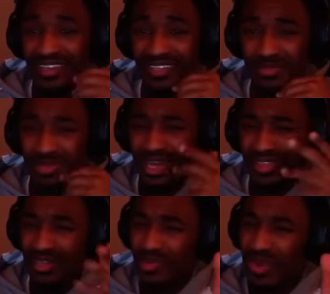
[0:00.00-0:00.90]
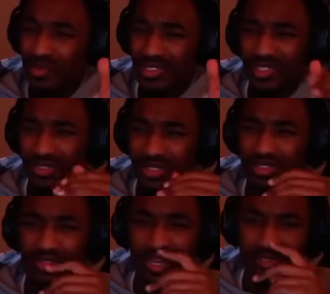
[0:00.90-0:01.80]
90s, but I think when I want to say
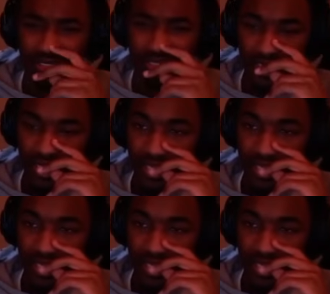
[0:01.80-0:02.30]
early 2000s,